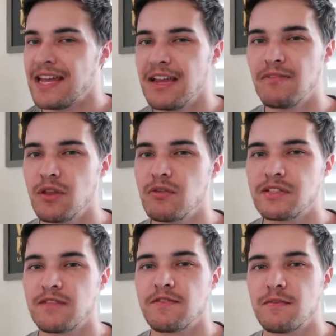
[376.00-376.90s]
Even though
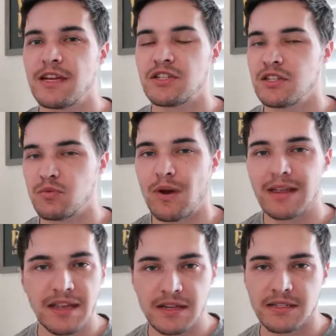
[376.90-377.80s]
this information is
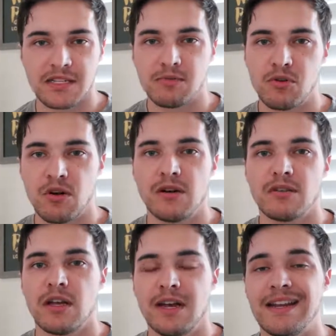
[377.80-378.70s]
widely accessible
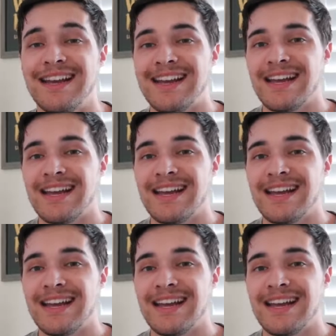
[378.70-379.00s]
online,